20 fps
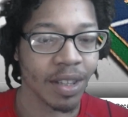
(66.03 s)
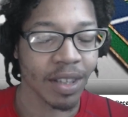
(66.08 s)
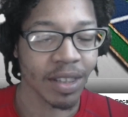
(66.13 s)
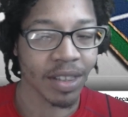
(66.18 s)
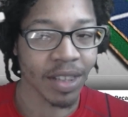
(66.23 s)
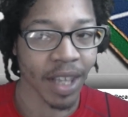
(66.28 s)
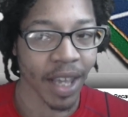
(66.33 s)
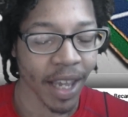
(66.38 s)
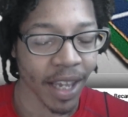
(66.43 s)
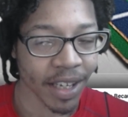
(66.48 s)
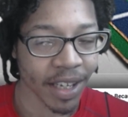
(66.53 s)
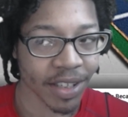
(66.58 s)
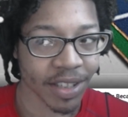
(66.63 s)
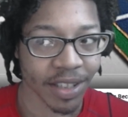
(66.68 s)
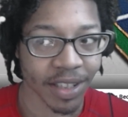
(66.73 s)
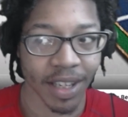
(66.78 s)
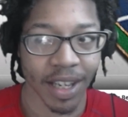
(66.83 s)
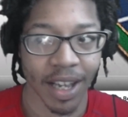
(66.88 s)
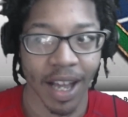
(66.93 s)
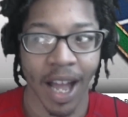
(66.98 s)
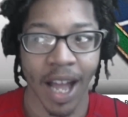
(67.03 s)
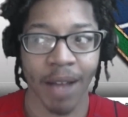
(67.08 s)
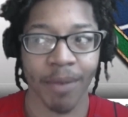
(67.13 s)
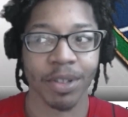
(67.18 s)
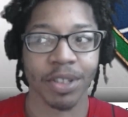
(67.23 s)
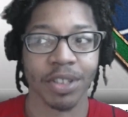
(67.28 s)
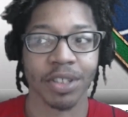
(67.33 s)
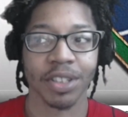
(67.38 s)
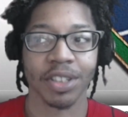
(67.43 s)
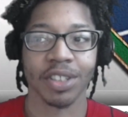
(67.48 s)
the S
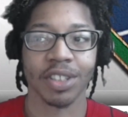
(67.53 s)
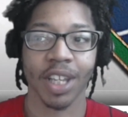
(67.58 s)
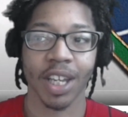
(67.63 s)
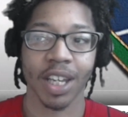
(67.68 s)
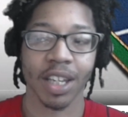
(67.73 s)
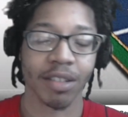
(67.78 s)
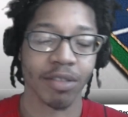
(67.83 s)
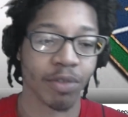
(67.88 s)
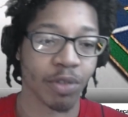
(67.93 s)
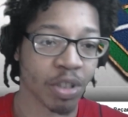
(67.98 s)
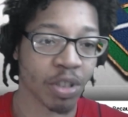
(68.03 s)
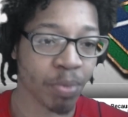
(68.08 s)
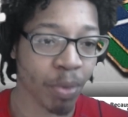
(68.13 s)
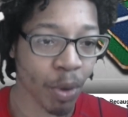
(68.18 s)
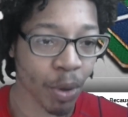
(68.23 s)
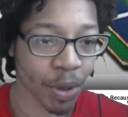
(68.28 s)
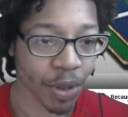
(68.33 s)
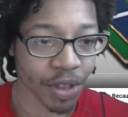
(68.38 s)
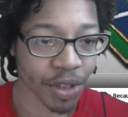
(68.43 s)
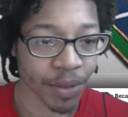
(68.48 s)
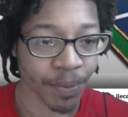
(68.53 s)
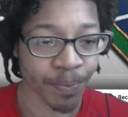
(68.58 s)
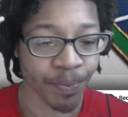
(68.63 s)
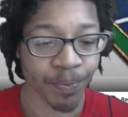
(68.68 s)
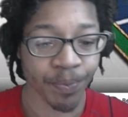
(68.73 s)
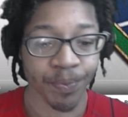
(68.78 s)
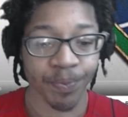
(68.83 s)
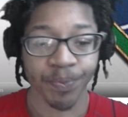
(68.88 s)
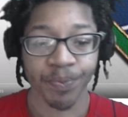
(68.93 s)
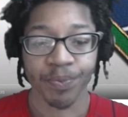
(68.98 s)
obviously stands for sports.
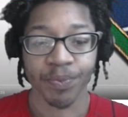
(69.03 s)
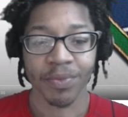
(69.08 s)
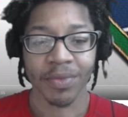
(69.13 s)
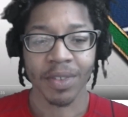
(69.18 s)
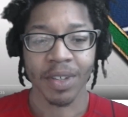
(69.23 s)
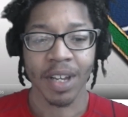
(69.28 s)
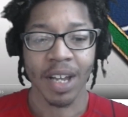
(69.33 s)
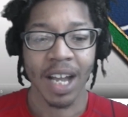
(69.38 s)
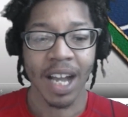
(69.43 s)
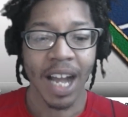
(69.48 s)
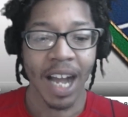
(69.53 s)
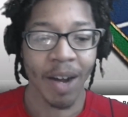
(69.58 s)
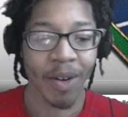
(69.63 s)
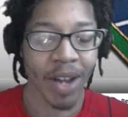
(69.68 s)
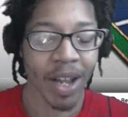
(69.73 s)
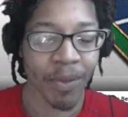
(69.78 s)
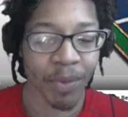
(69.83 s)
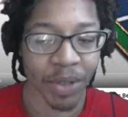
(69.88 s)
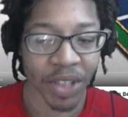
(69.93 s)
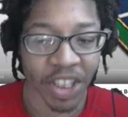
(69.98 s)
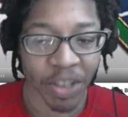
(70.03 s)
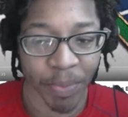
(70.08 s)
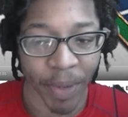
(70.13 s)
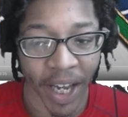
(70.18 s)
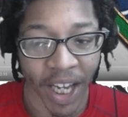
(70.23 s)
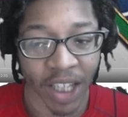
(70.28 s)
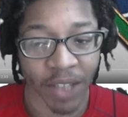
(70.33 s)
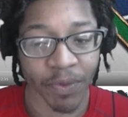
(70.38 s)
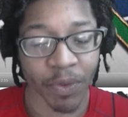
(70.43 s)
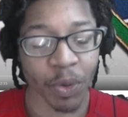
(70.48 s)
However, these
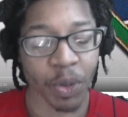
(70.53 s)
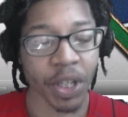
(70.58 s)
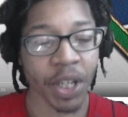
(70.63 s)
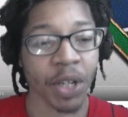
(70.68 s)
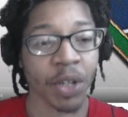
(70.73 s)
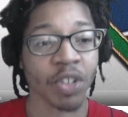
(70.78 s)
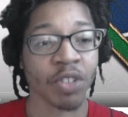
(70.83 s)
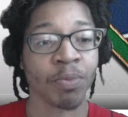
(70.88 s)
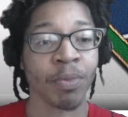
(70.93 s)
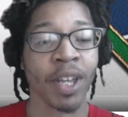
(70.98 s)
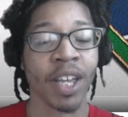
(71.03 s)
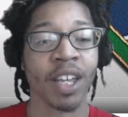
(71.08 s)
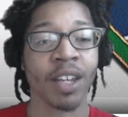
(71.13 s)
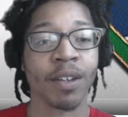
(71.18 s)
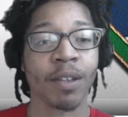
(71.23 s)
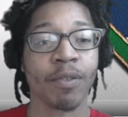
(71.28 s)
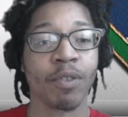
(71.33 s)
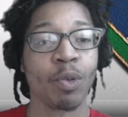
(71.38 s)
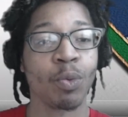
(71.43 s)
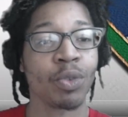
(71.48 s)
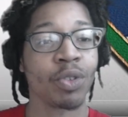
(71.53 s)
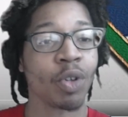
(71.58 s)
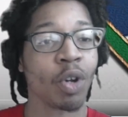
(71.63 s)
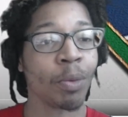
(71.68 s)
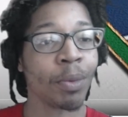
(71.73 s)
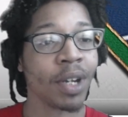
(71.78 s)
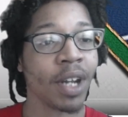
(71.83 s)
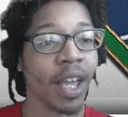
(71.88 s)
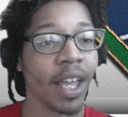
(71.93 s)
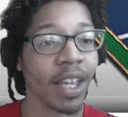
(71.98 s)
past few years, man, if you would
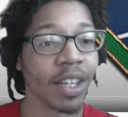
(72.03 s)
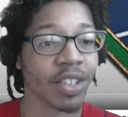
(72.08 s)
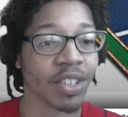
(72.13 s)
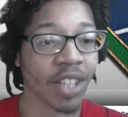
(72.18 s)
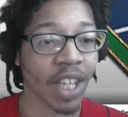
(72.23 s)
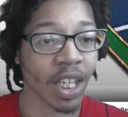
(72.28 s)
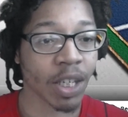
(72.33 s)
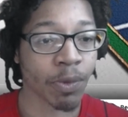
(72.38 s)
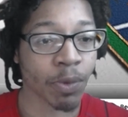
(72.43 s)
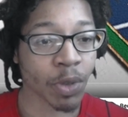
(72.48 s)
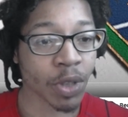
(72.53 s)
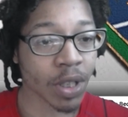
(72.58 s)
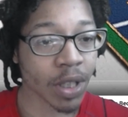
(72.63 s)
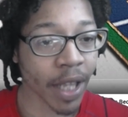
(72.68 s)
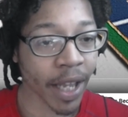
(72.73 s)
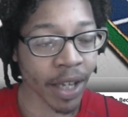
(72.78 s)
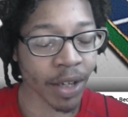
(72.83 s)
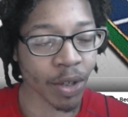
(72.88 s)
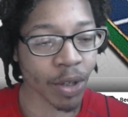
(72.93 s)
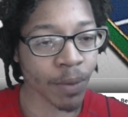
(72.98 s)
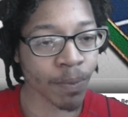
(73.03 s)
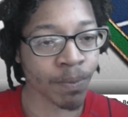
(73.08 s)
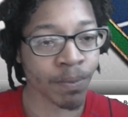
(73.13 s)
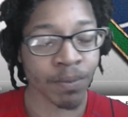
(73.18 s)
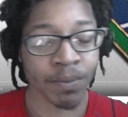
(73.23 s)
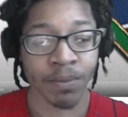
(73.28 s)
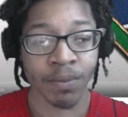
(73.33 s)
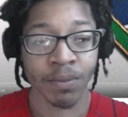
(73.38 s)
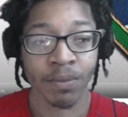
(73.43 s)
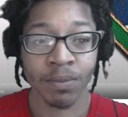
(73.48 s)
told me the S stands for slander,
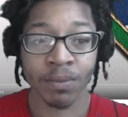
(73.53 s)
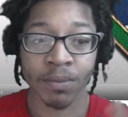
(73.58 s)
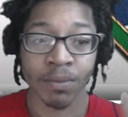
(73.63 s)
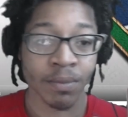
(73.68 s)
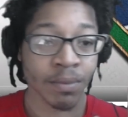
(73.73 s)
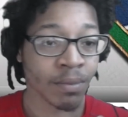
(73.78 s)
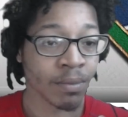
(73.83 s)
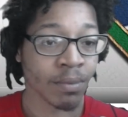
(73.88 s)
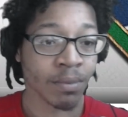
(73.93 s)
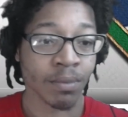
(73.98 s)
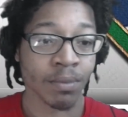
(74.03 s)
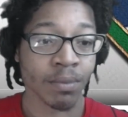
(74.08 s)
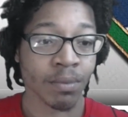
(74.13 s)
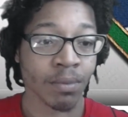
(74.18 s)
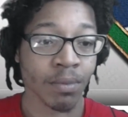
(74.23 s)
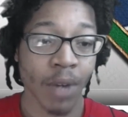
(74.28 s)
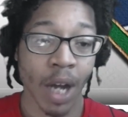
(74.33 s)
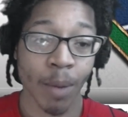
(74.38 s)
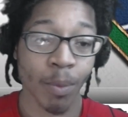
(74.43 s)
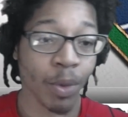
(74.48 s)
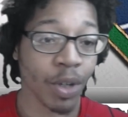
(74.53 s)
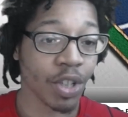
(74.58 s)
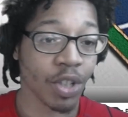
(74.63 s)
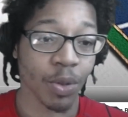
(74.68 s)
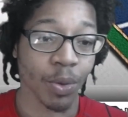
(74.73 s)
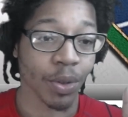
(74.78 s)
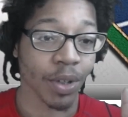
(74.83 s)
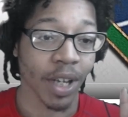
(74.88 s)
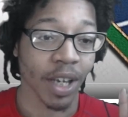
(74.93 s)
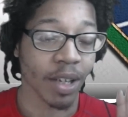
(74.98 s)
I'm with
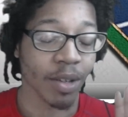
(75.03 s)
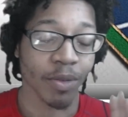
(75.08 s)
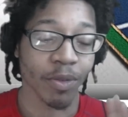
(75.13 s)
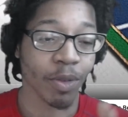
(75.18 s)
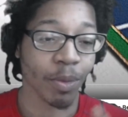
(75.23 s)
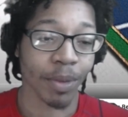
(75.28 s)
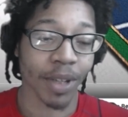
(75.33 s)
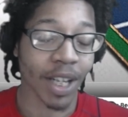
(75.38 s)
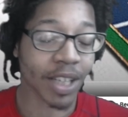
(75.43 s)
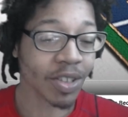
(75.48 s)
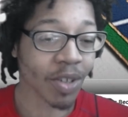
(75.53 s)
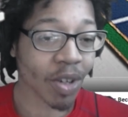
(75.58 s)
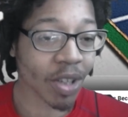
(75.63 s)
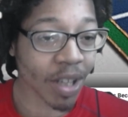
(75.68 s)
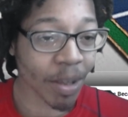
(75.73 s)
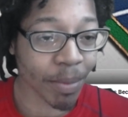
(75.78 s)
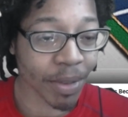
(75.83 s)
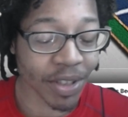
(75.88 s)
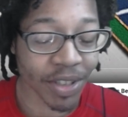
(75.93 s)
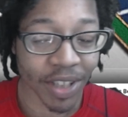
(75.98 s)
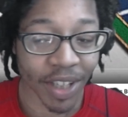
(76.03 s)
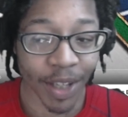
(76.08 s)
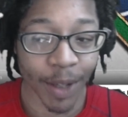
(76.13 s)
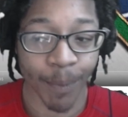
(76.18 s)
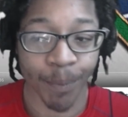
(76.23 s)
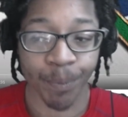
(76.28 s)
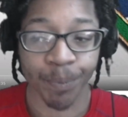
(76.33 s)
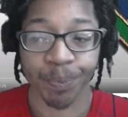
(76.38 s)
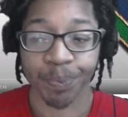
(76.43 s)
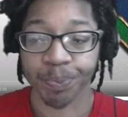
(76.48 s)
you on that. You feel me? That's all I've been
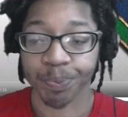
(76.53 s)
seeing.